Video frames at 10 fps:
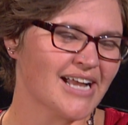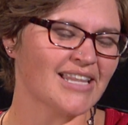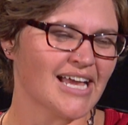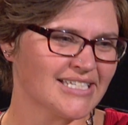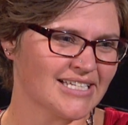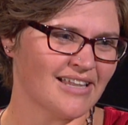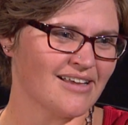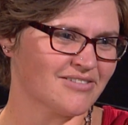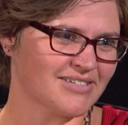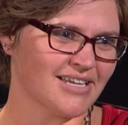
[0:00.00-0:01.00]

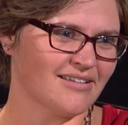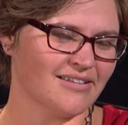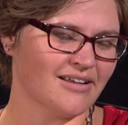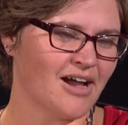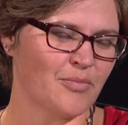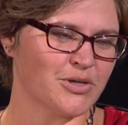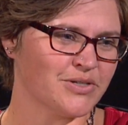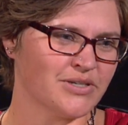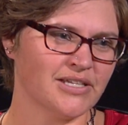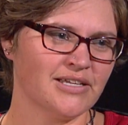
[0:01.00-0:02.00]
glass-to-glass recycling
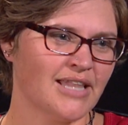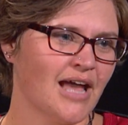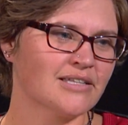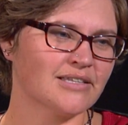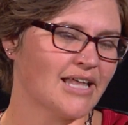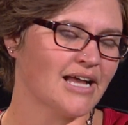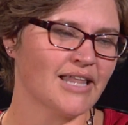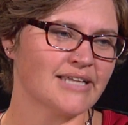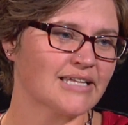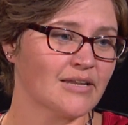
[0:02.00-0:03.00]
opportunity, and that
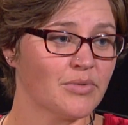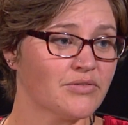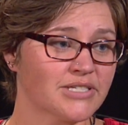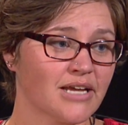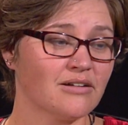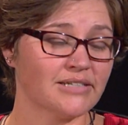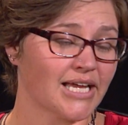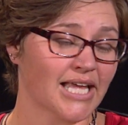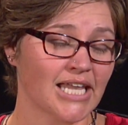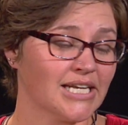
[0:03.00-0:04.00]
glass can be recycled
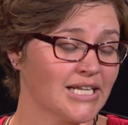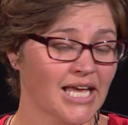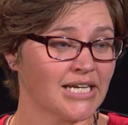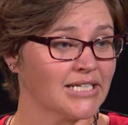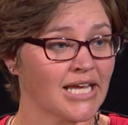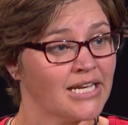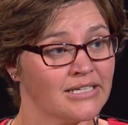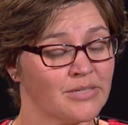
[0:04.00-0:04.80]
again and again and again into